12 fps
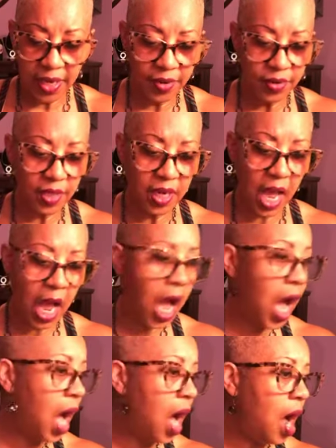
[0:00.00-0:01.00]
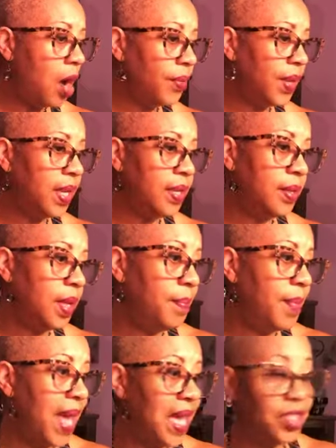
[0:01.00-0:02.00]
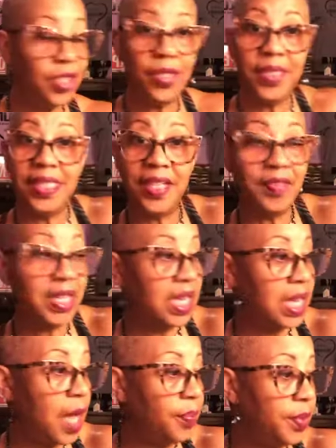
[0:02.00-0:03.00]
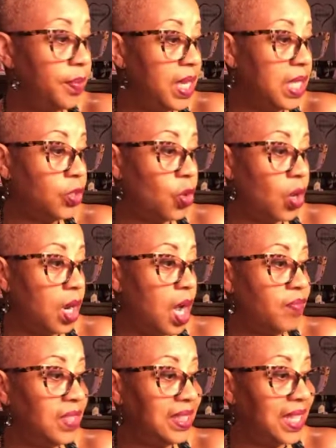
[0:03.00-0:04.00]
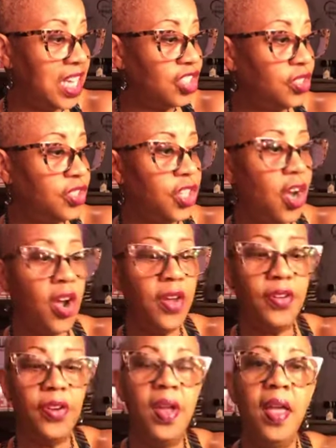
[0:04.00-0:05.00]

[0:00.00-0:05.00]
you can already imagine yourself getting compliments or a conversation starter.